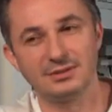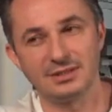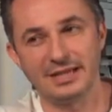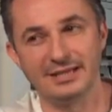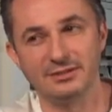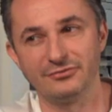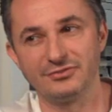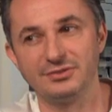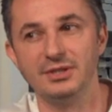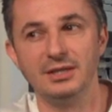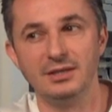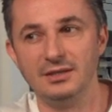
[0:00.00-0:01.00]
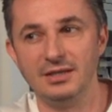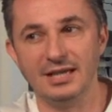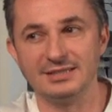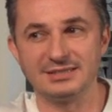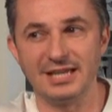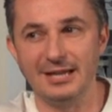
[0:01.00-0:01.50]
Kind of,
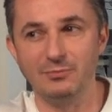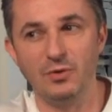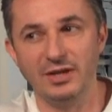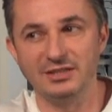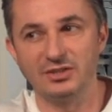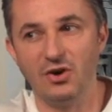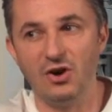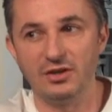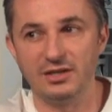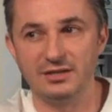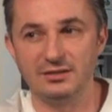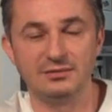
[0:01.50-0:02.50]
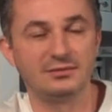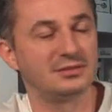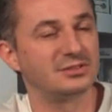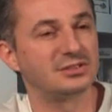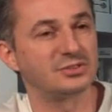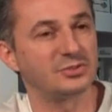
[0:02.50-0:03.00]
as time went on, I
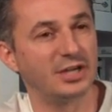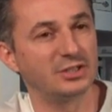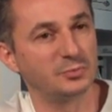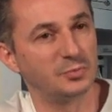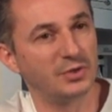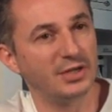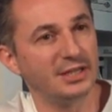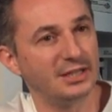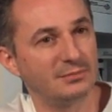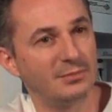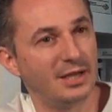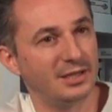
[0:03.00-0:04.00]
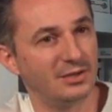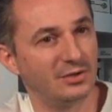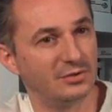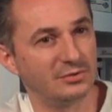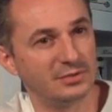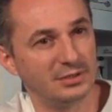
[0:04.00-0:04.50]
tried to bring in my own